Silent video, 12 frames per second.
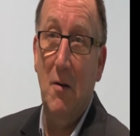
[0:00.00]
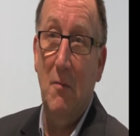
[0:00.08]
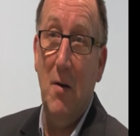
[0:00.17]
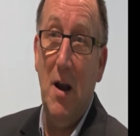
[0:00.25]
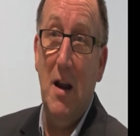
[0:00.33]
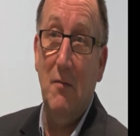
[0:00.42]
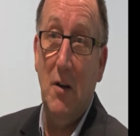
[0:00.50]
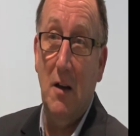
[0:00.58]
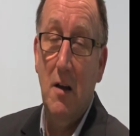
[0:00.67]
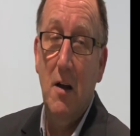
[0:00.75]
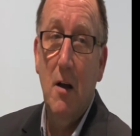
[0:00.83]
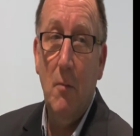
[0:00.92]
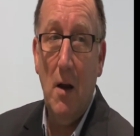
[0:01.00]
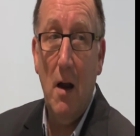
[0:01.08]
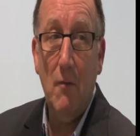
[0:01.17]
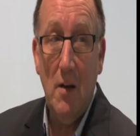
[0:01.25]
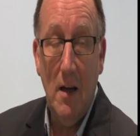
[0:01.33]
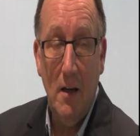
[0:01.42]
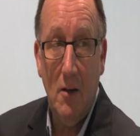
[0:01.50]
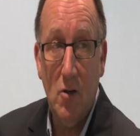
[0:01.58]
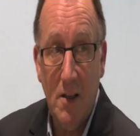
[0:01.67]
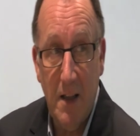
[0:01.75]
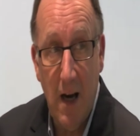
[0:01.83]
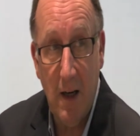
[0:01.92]
my living. I mean, I have an
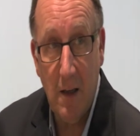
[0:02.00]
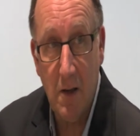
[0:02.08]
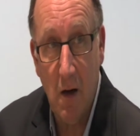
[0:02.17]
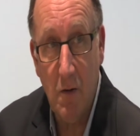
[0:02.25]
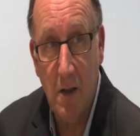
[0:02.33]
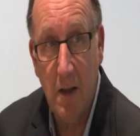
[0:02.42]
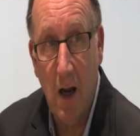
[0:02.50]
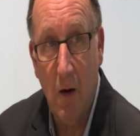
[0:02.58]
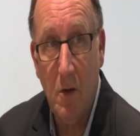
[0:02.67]
interesting anecdote in that,